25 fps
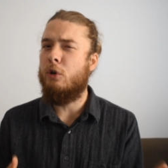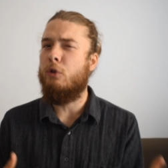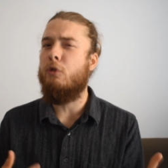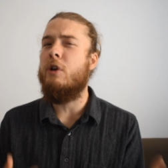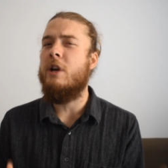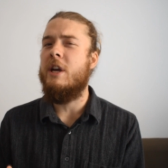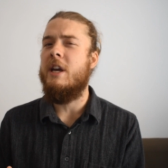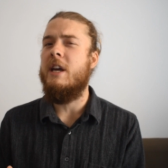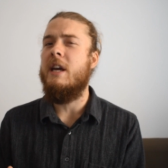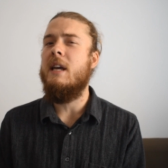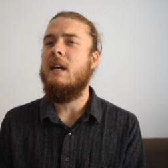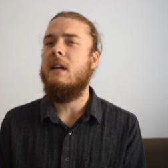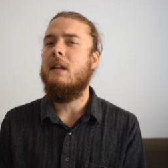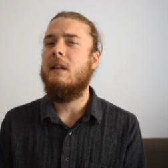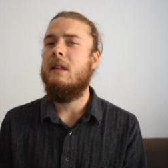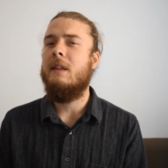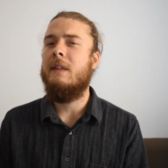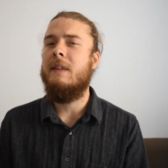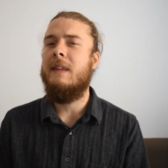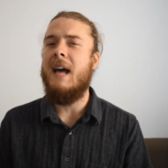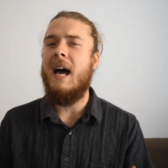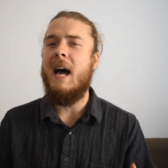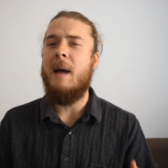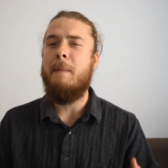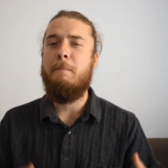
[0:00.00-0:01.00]
agree
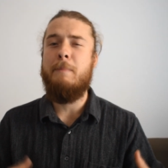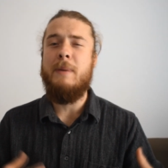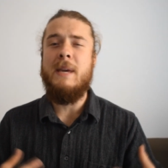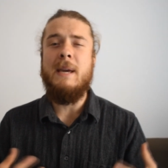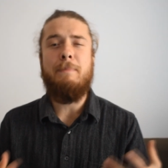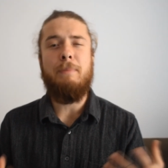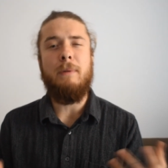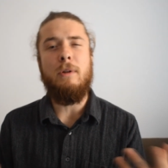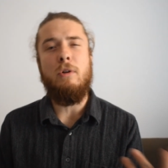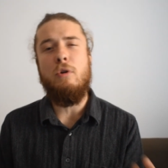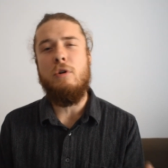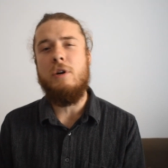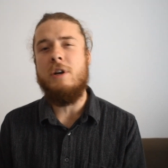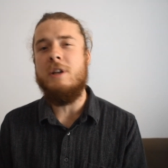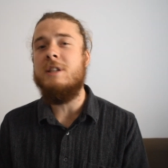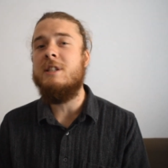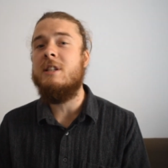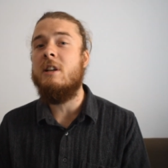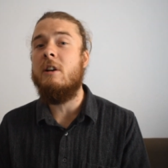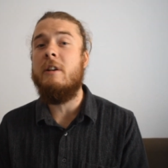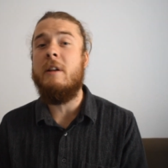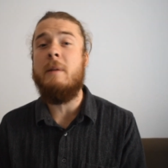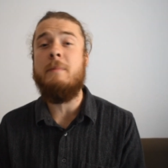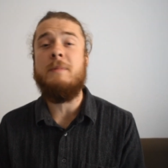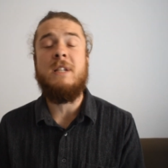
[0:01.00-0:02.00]
that people who
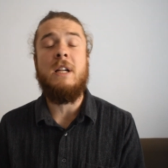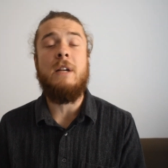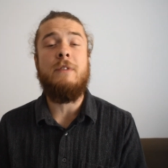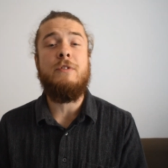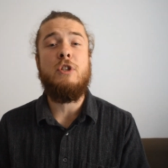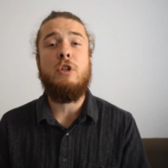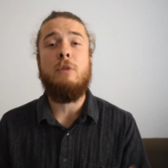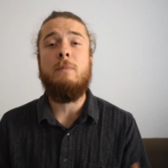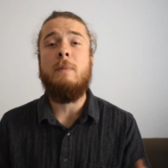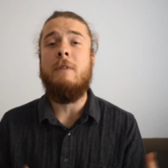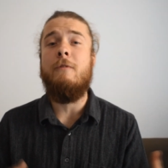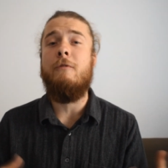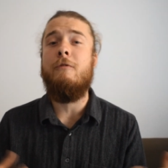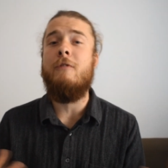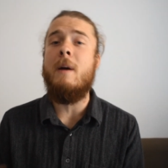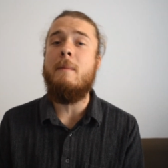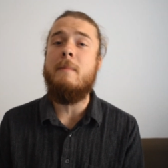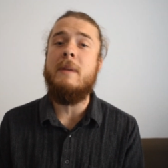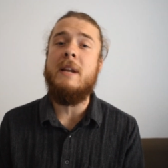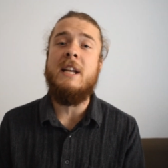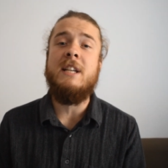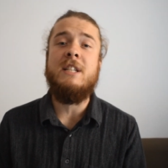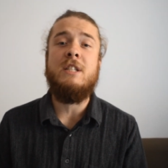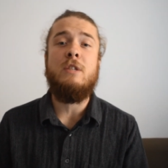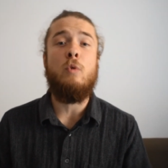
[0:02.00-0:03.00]
consider themselves to be
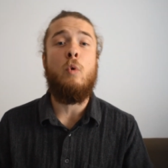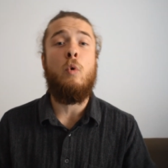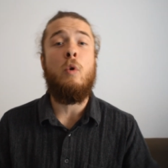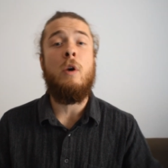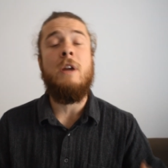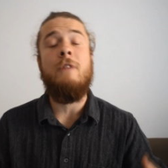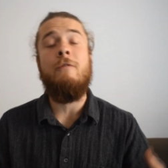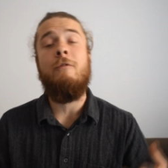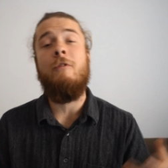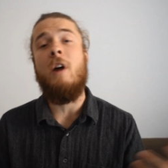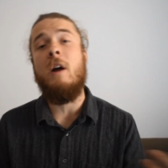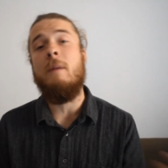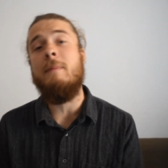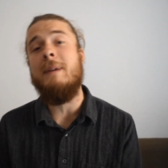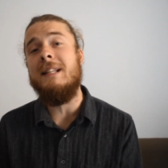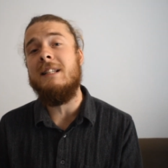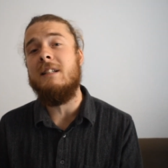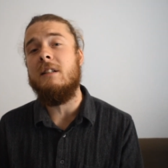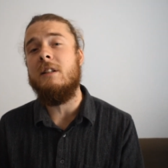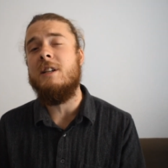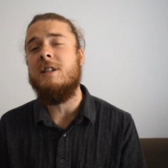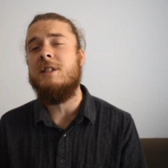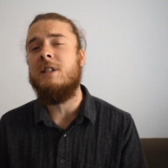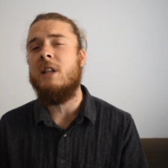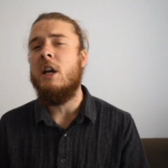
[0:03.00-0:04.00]
feminist or
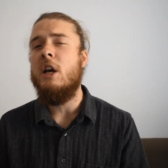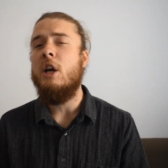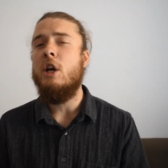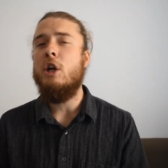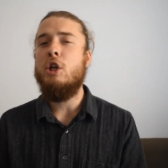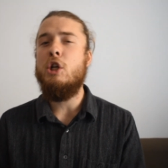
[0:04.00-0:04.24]
environmentalist